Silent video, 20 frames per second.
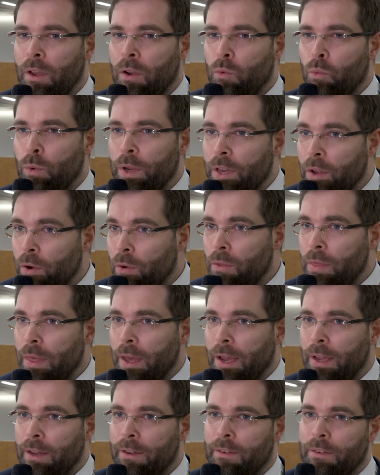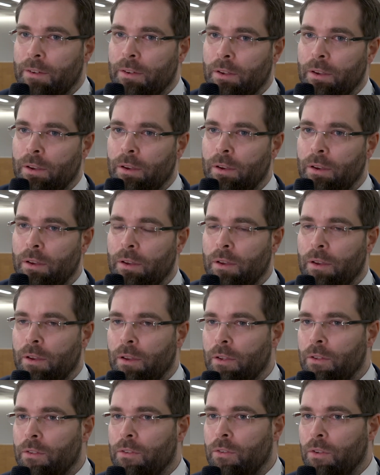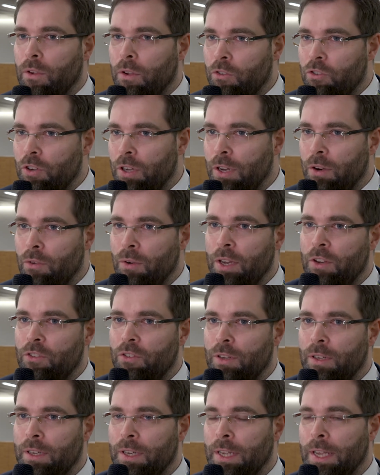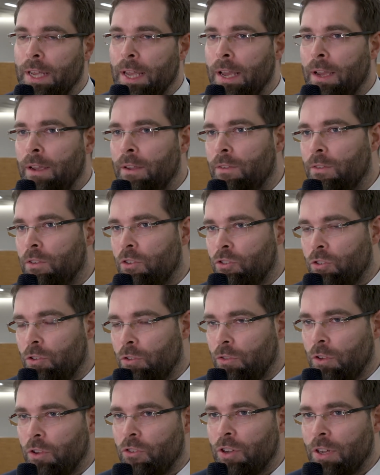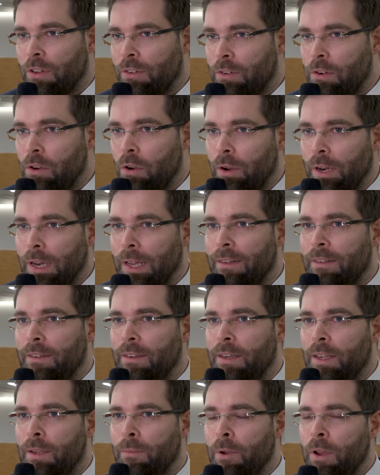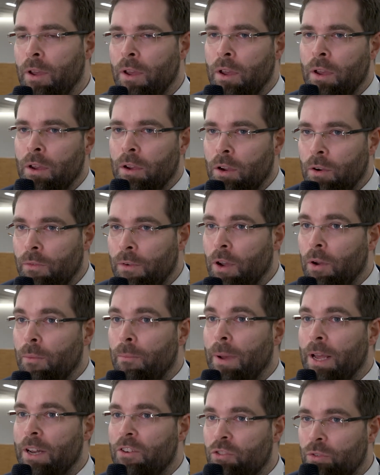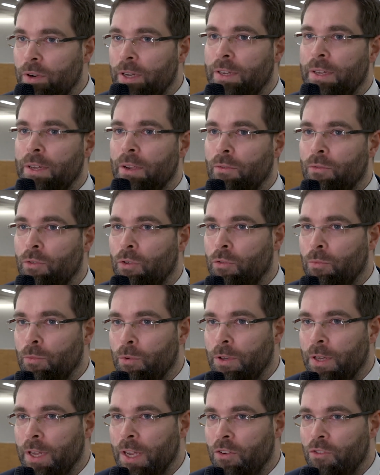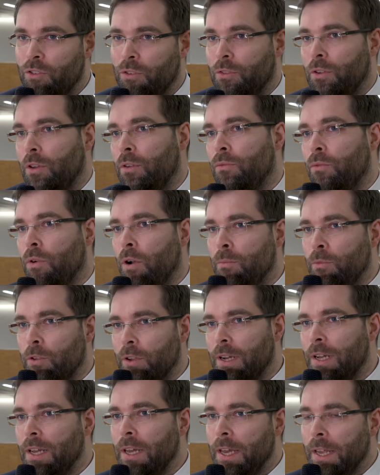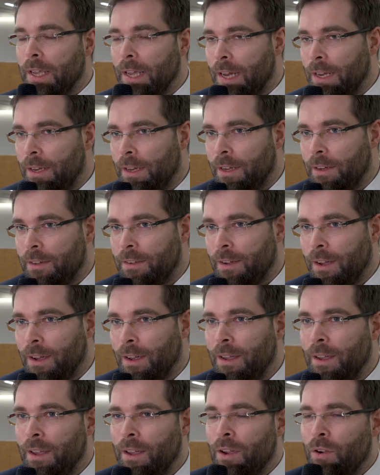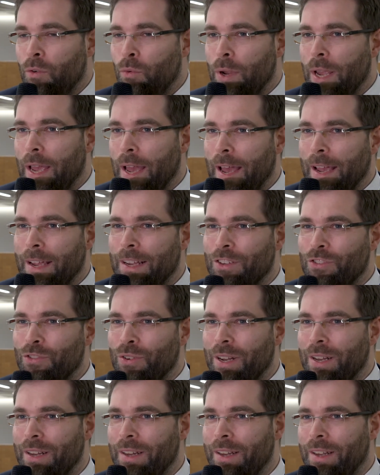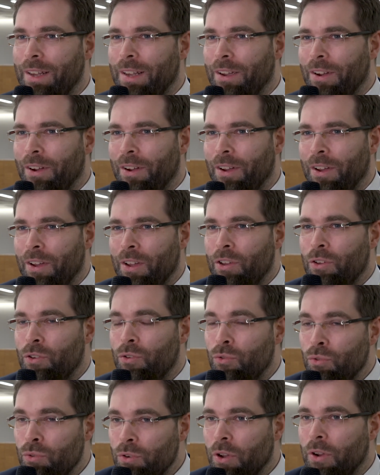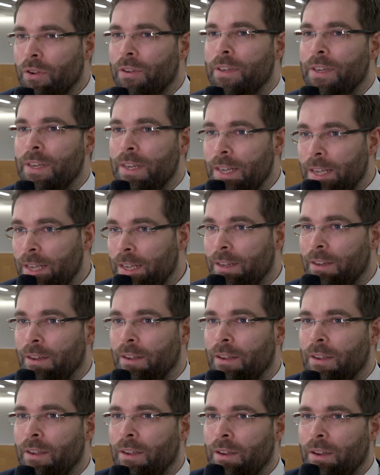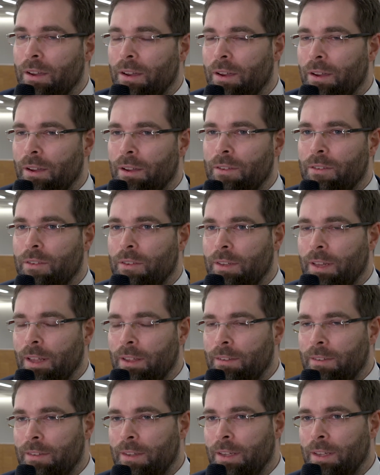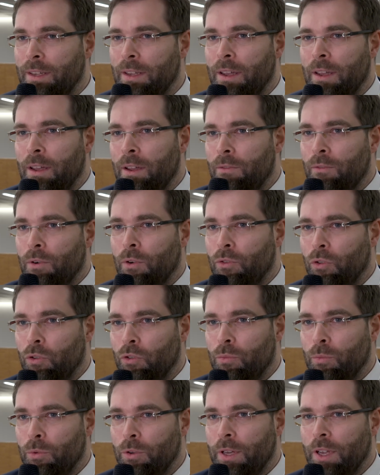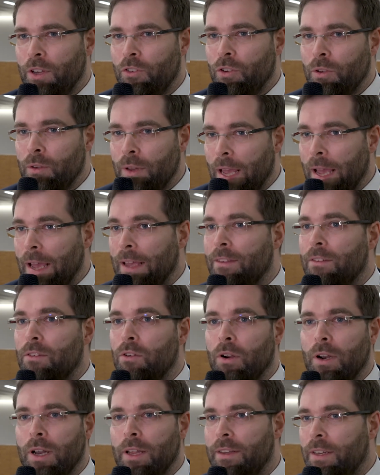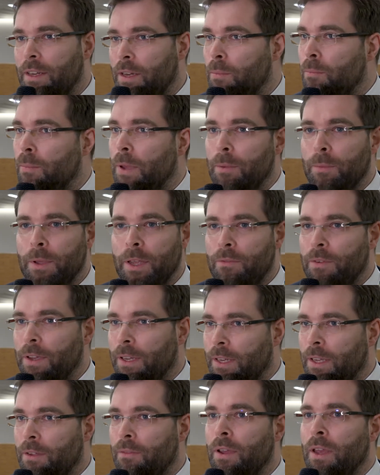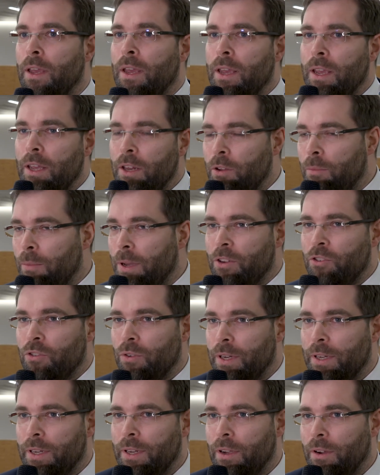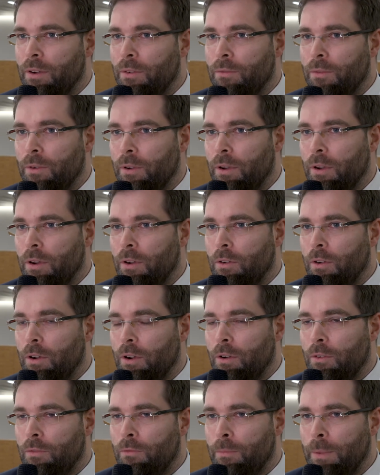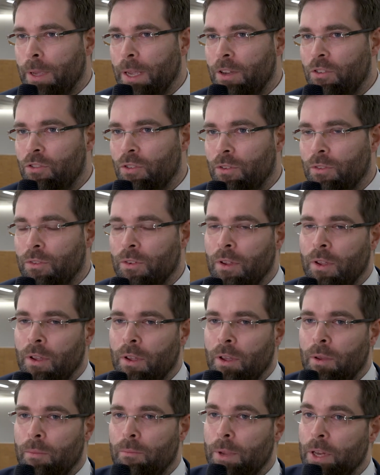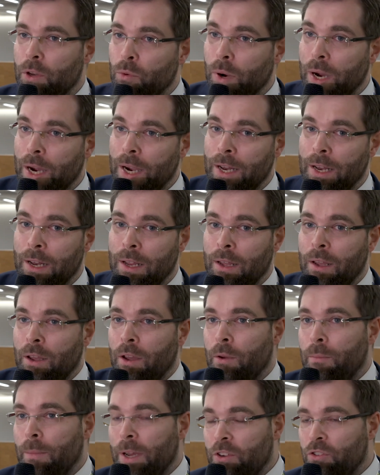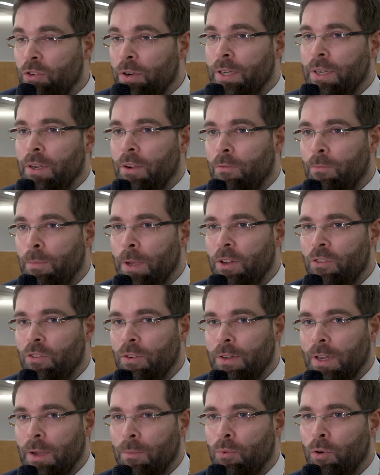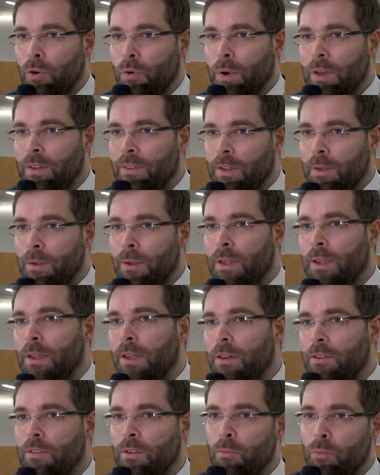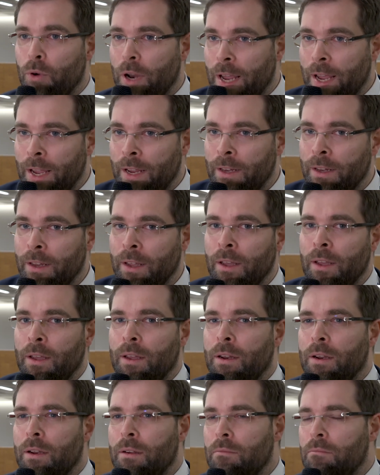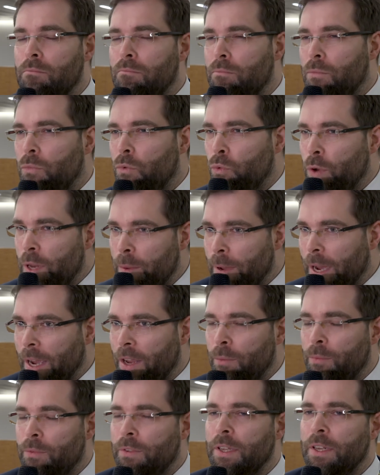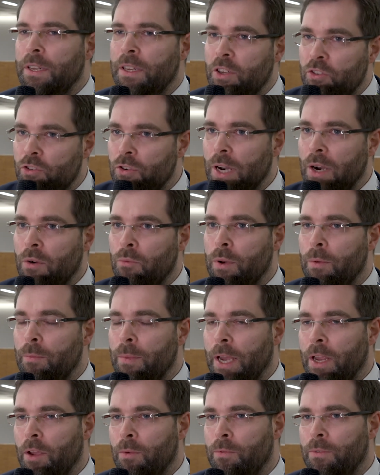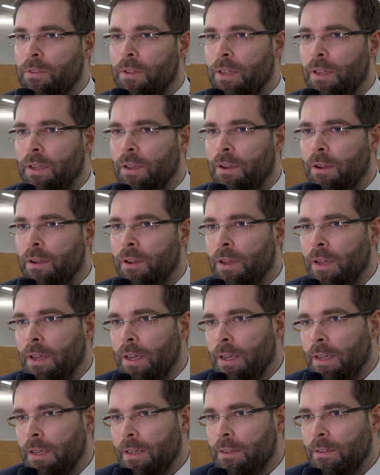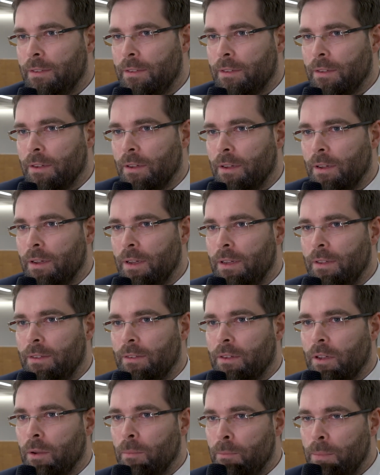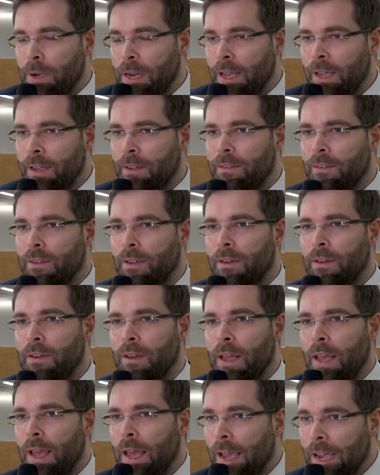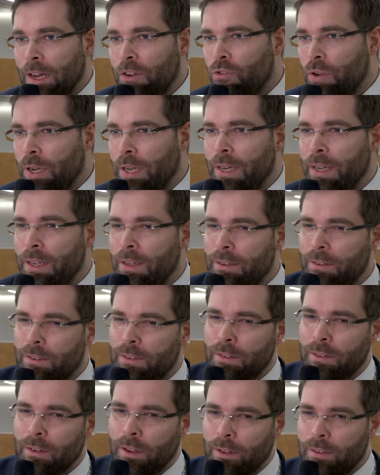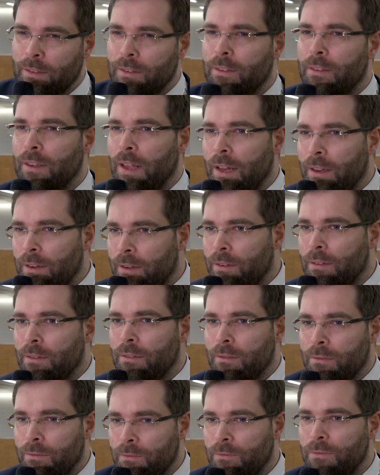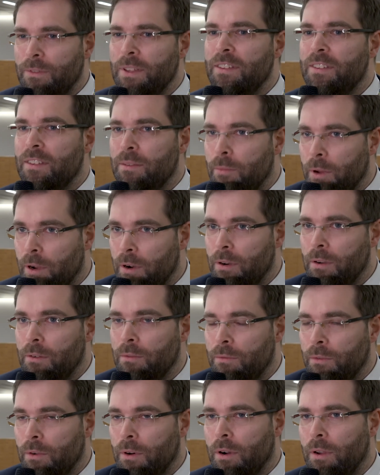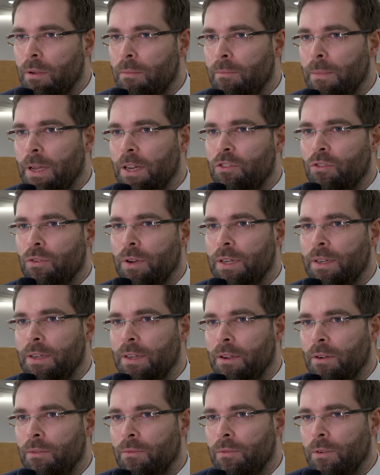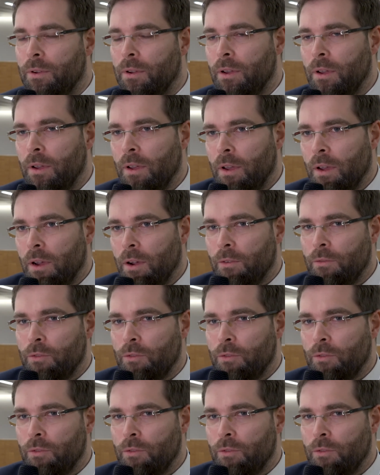We know that uh, uh, third generation TKIs, such, such as lorlatinib, cover a majority of those mutations. And from the clinical data, we actually uh, do not need uh, the testing for those mutations, as lorlatinib may be effective in a majority of, of, of patients. Meanwhile, a majority of patients are progressing in the brain rebiopsy, tissular rebiopsy uh, is uh, is complex and actually is not that feasible for a majority of uh, of